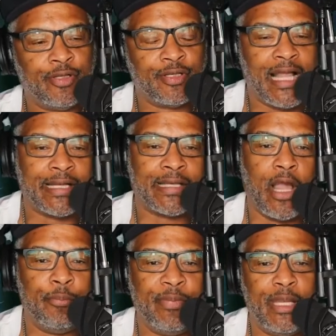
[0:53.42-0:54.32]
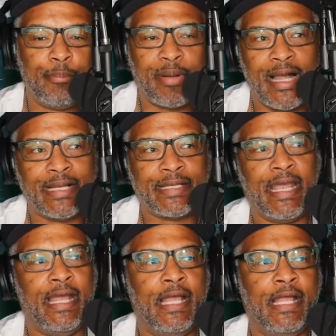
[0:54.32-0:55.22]
to the Lockoutmen
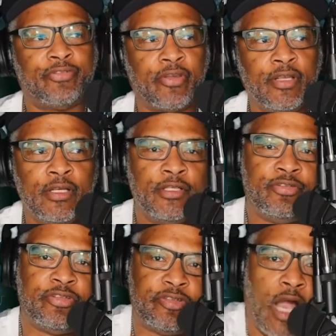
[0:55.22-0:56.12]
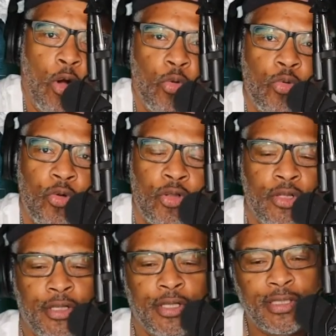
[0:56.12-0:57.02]
podcast show.
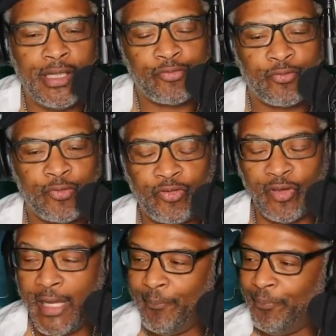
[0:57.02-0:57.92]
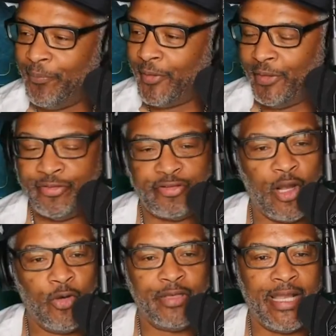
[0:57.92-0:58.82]
That's what's up. The
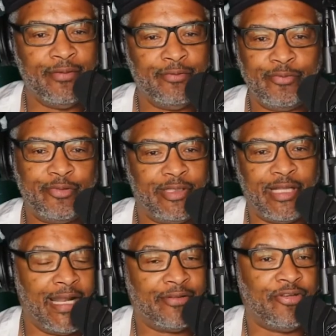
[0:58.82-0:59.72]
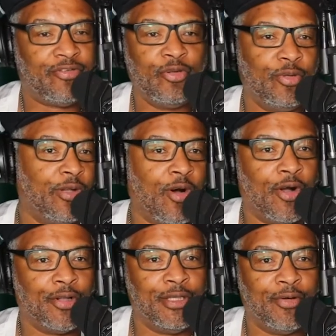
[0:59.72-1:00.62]
show that I just do it
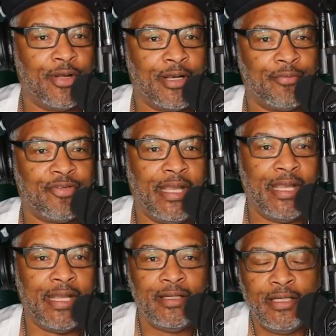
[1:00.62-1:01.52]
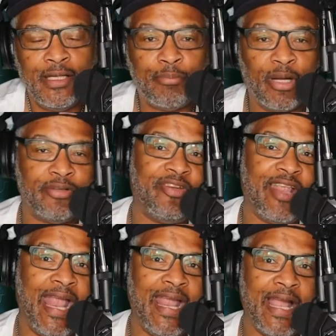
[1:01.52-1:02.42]
all. You know what I'm saying? But
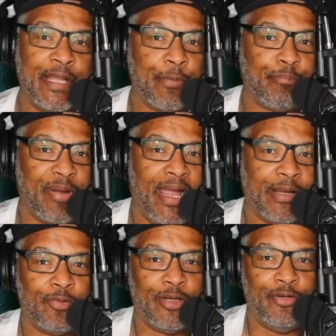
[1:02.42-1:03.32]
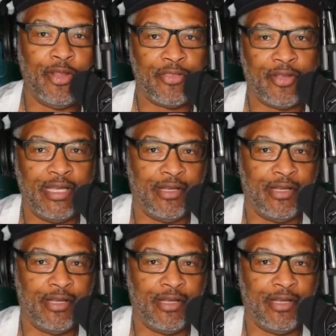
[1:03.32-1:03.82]
today I am back with another